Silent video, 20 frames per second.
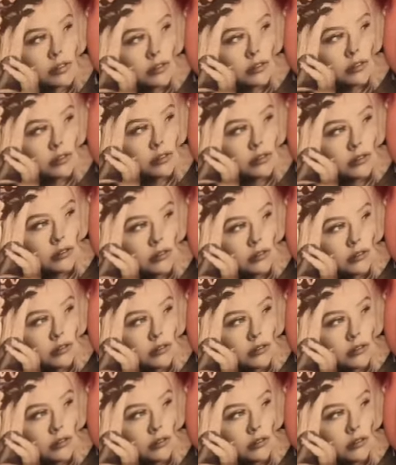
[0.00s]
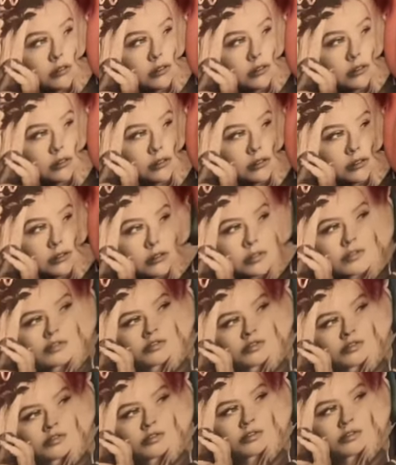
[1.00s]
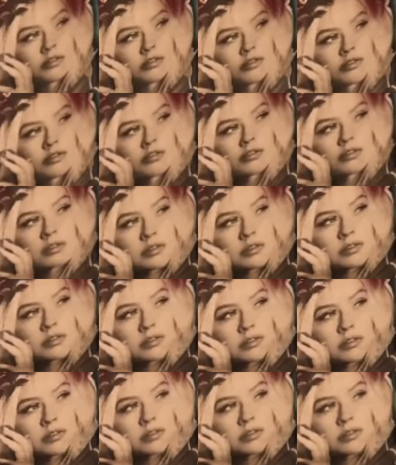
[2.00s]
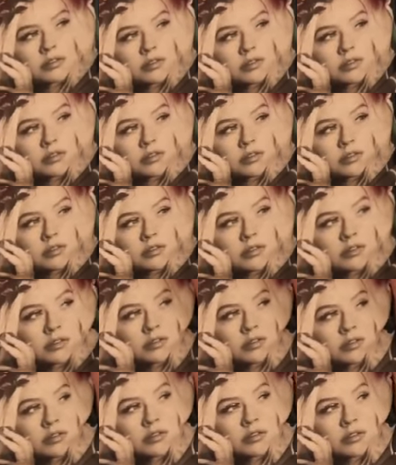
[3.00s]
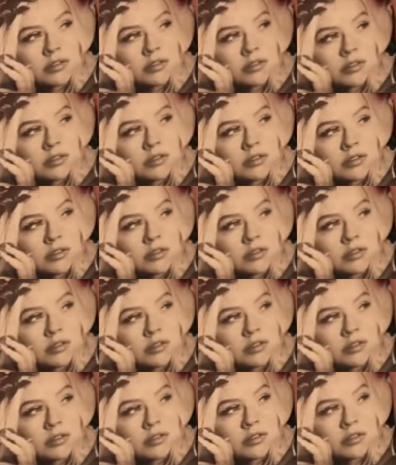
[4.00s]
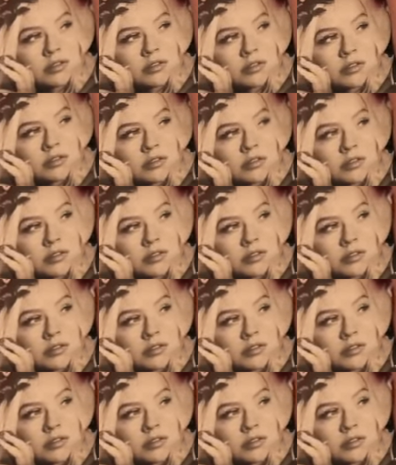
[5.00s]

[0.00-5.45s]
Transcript: [no speech]